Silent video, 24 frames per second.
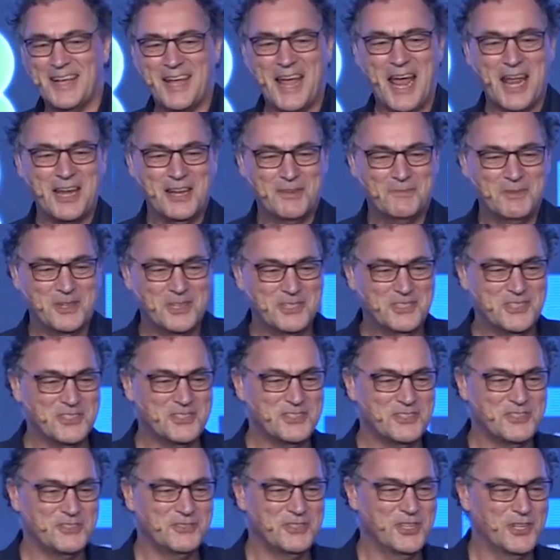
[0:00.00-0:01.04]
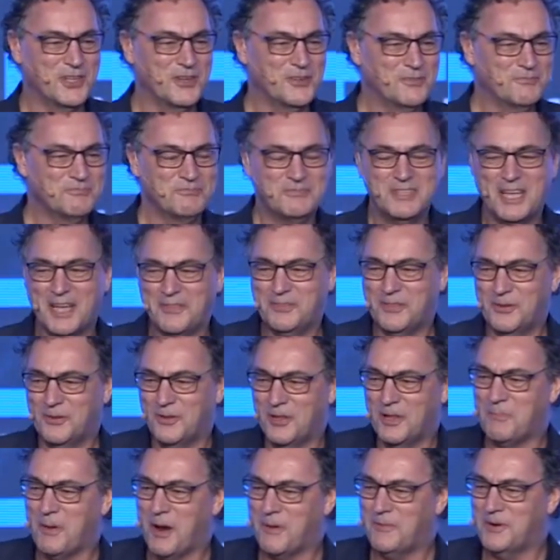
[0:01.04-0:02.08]
And it will just, you know, get the
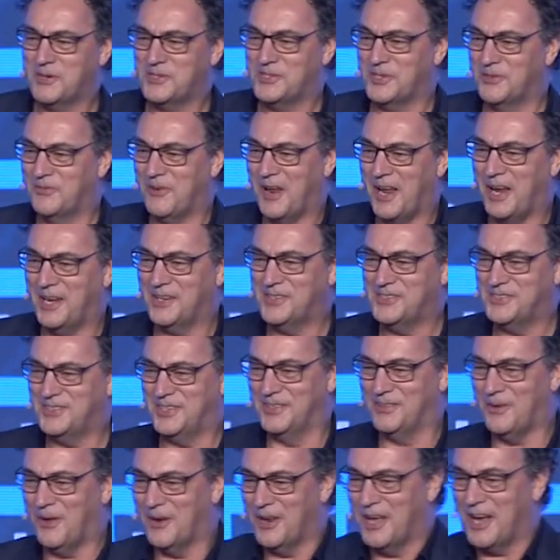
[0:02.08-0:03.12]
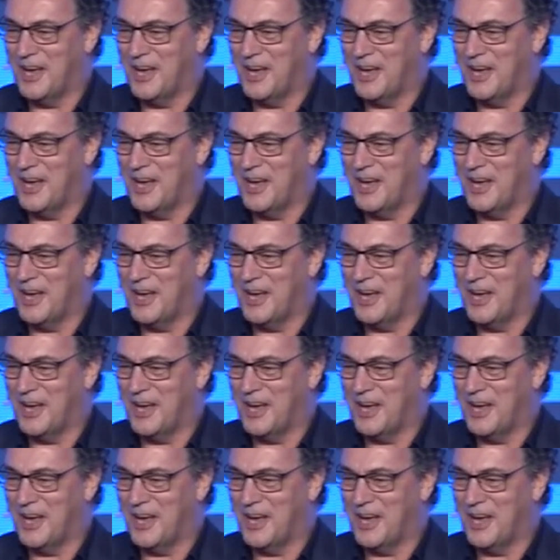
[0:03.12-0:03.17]
whole marriage arranged, and all I